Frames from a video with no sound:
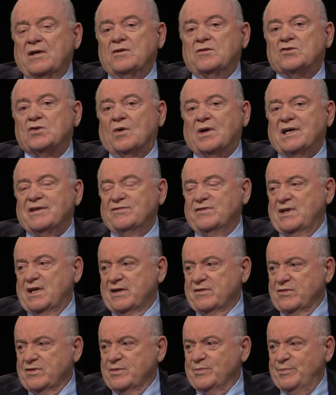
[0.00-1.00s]
So I've
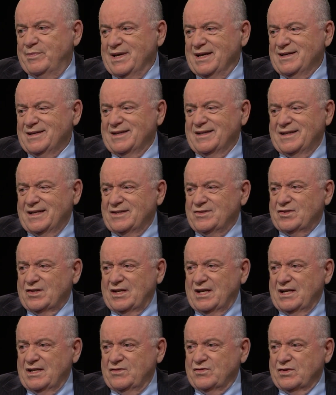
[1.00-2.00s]
never been an
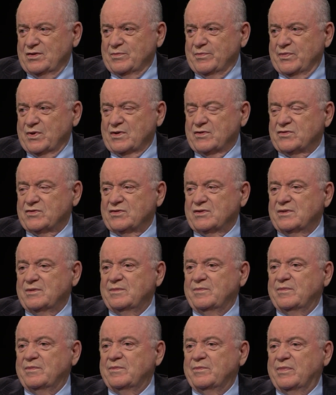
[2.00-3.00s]
education person,